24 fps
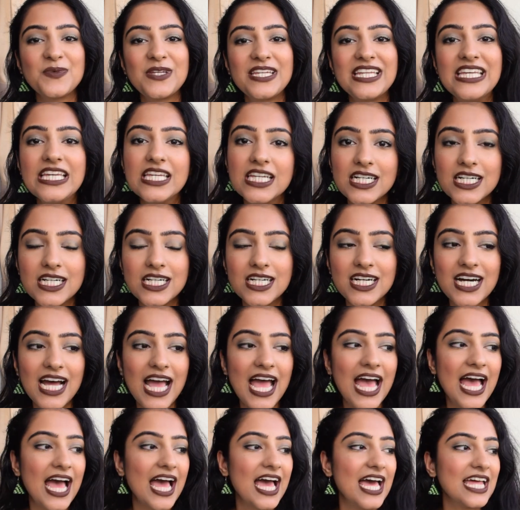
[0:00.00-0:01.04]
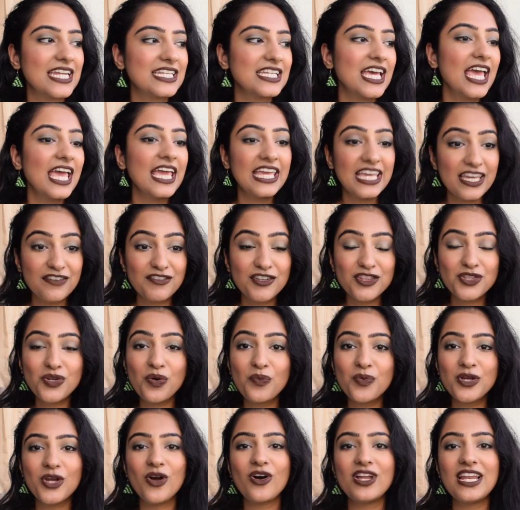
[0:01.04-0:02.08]
here, and even though
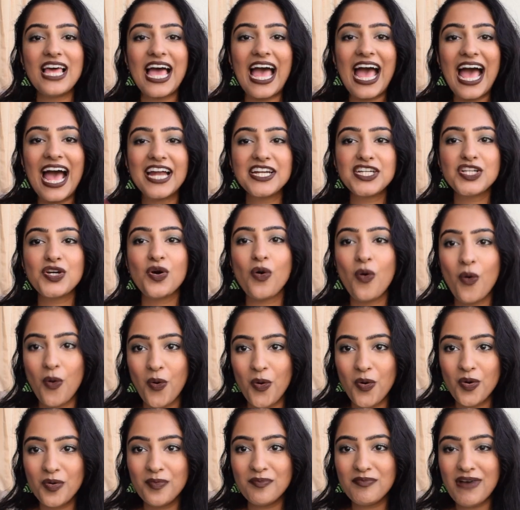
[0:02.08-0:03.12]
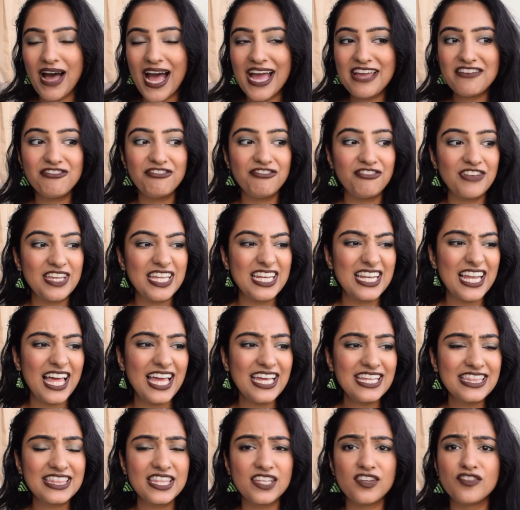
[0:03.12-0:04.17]
we all are at home, I feel
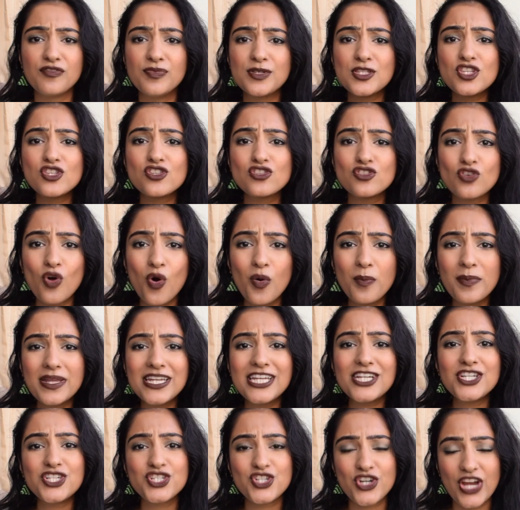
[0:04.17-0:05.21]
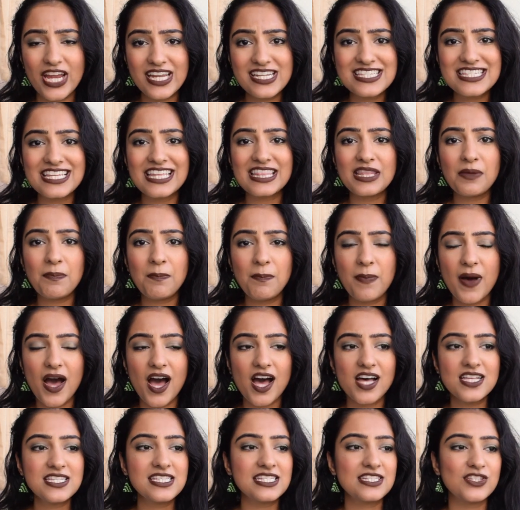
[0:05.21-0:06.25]
like there have been so many trends in the
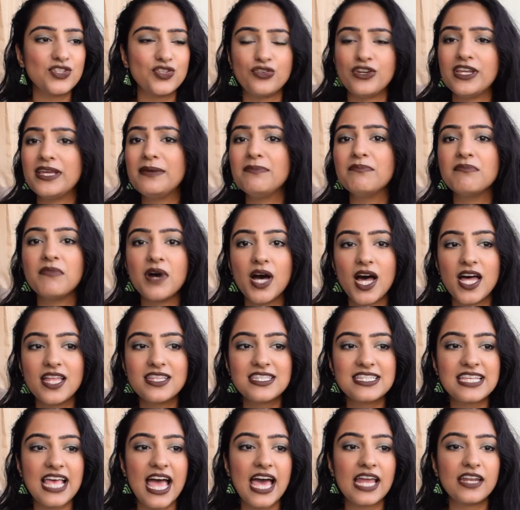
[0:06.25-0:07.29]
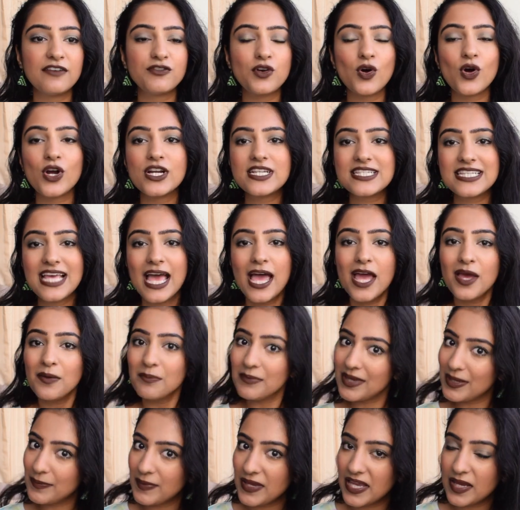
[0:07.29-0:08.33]
past 3 months, and of course
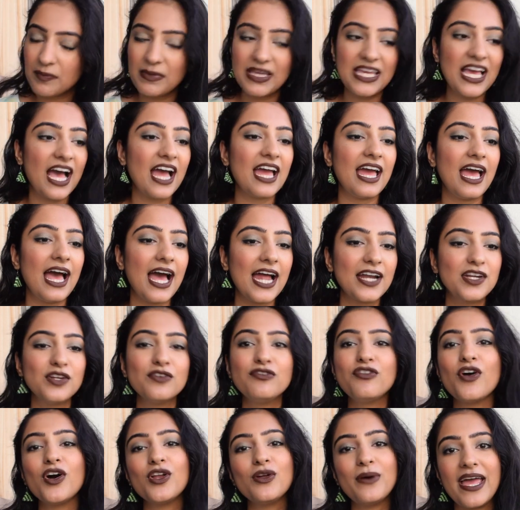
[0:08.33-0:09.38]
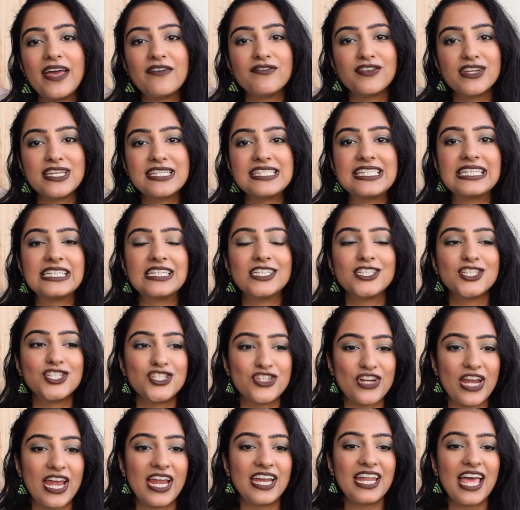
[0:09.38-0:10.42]
me being me, I had to follow every single
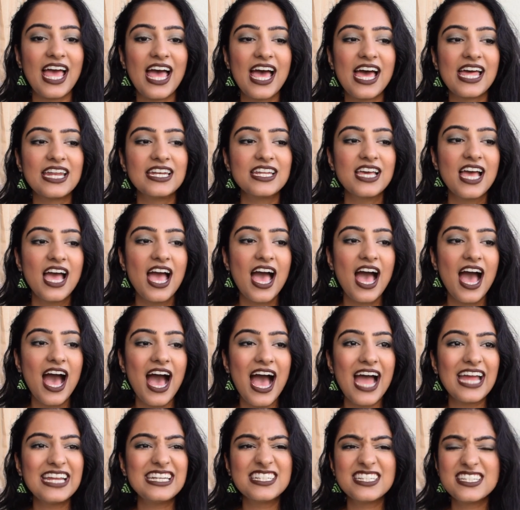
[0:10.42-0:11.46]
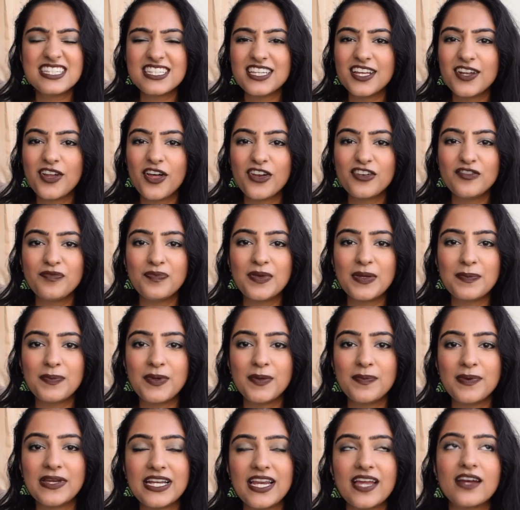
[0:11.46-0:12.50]
trend. And I did see a lot of people
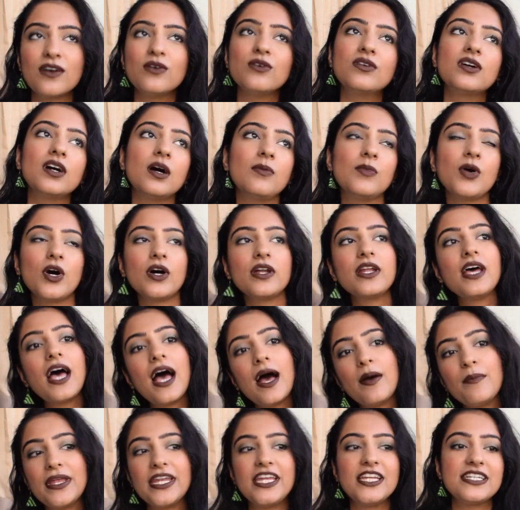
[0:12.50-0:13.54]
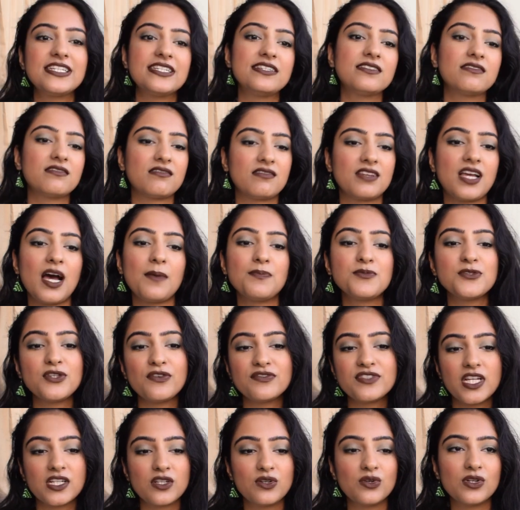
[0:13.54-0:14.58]
being like, oh come on, how many cups of
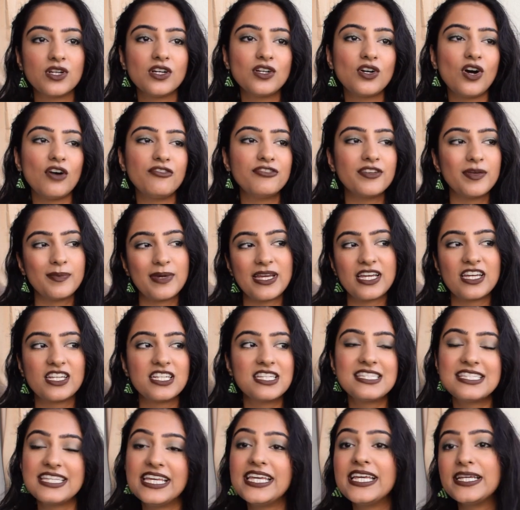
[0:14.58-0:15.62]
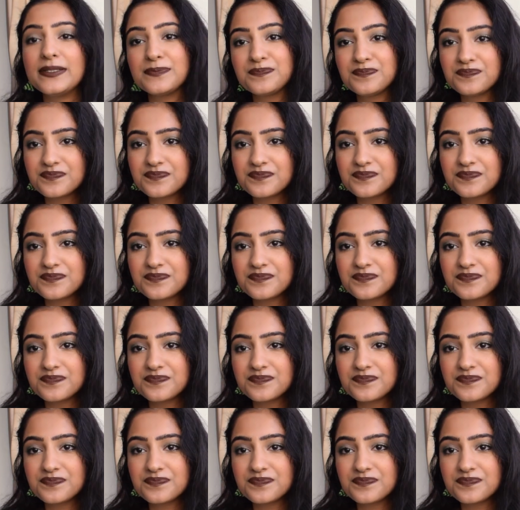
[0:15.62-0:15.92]
Dalgona coffee am I gonna see